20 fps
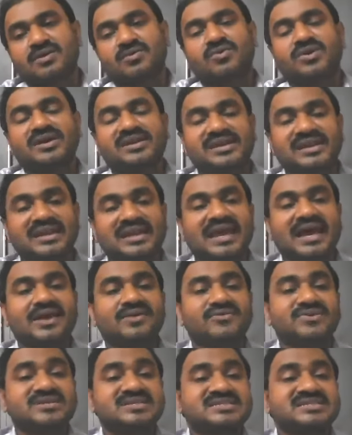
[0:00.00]
What a
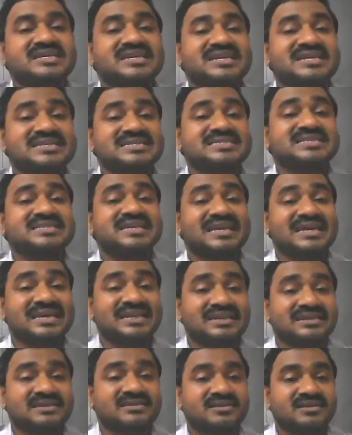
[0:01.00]
language is
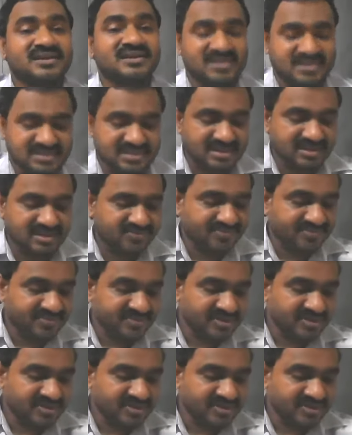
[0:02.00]
in itself.